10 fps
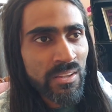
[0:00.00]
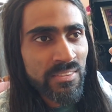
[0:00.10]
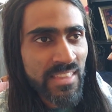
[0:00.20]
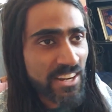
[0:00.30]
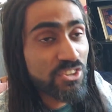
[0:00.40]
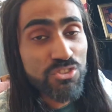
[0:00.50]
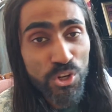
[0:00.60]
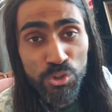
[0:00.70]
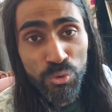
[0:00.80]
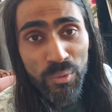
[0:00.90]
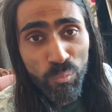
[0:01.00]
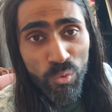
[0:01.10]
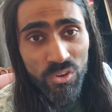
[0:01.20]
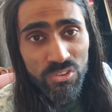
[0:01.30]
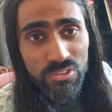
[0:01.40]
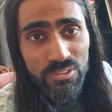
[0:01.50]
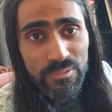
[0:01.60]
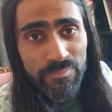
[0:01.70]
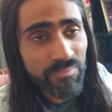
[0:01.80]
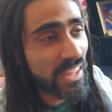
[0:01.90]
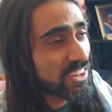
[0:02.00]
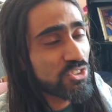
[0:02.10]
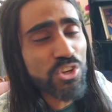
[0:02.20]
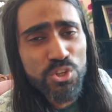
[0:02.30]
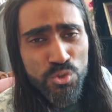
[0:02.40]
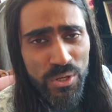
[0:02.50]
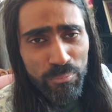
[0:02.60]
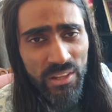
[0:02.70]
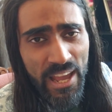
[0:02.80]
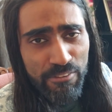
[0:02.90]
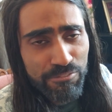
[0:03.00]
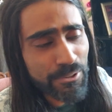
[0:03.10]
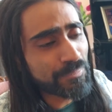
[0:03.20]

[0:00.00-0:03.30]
that is our dream world, that is our dream life.